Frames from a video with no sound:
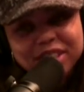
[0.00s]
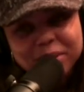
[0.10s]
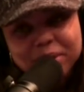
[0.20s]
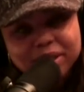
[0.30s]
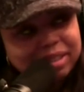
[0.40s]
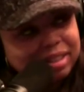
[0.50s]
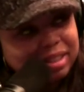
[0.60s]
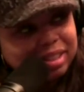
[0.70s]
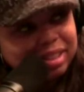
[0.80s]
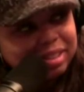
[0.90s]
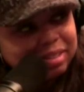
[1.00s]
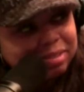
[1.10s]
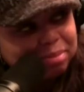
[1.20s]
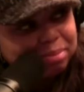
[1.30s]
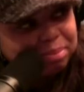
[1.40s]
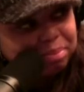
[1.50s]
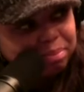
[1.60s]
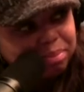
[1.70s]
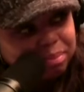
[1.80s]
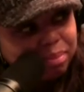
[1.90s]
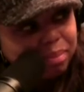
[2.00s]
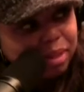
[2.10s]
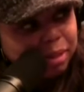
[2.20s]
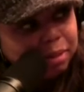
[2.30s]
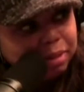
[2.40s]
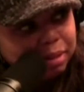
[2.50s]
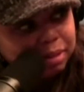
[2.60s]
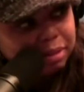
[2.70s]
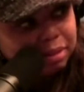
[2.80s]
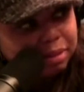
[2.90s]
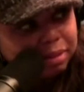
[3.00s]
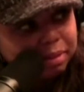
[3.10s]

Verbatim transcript: them, so the the drawback, and, and I, I